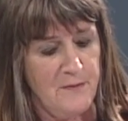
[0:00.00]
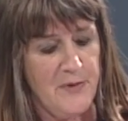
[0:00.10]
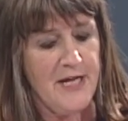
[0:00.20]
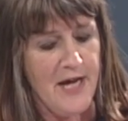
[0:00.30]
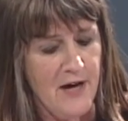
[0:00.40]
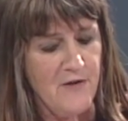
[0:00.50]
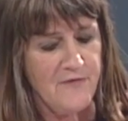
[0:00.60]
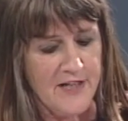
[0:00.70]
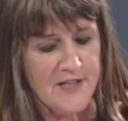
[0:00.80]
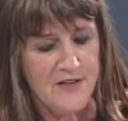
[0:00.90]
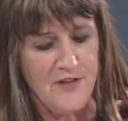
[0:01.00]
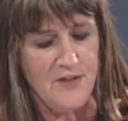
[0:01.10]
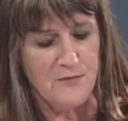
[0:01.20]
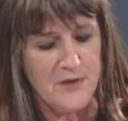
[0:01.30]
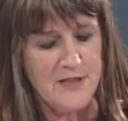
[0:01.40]
But how effective
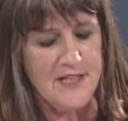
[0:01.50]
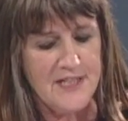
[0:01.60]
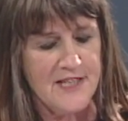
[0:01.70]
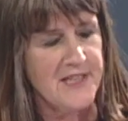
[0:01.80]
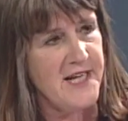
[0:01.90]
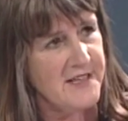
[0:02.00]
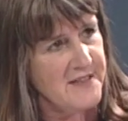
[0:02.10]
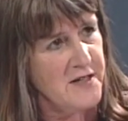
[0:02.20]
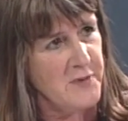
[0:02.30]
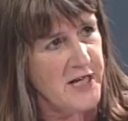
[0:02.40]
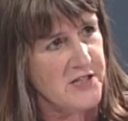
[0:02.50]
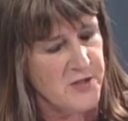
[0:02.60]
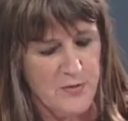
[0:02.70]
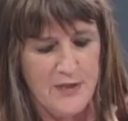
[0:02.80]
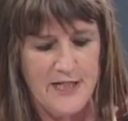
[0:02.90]
do you really think that climate
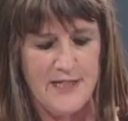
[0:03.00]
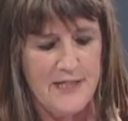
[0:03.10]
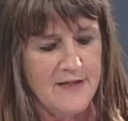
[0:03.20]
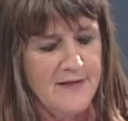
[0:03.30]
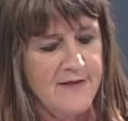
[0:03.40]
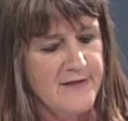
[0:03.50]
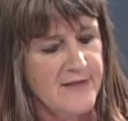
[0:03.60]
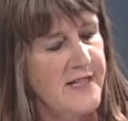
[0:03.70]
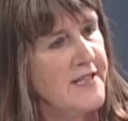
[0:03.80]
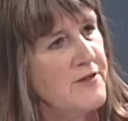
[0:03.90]
action plan is,